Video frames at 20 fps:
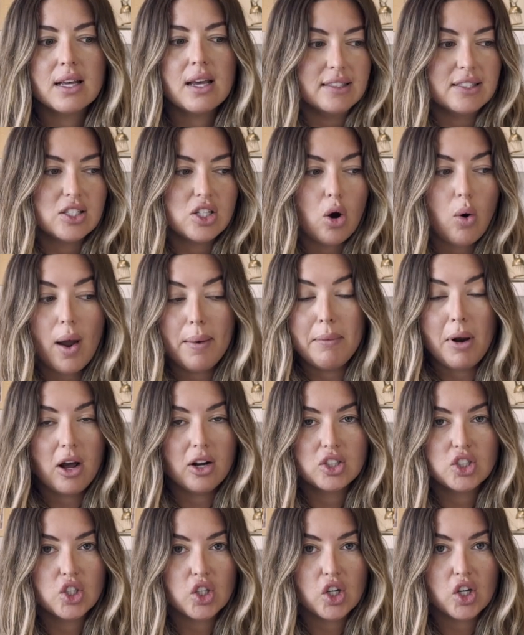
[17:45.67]
So I'm
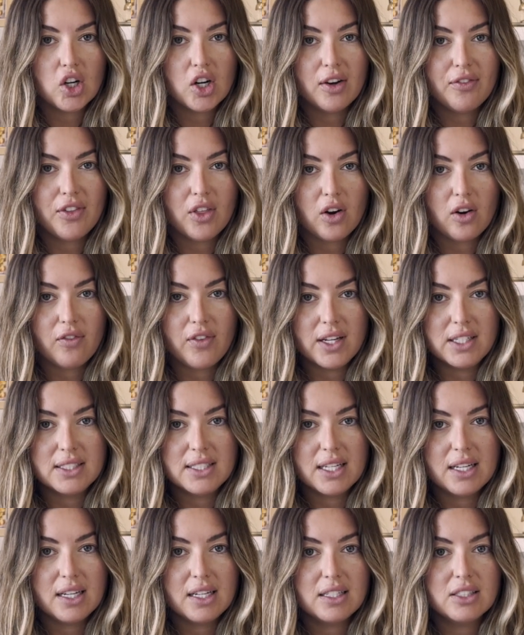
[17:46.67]
not sure if they're
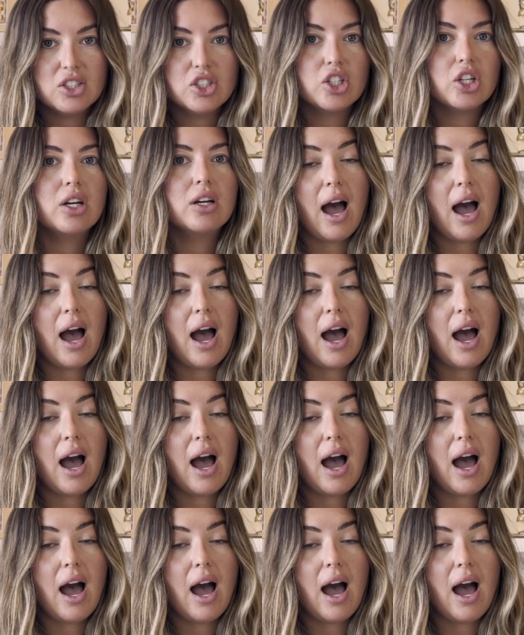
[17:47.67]
vintage.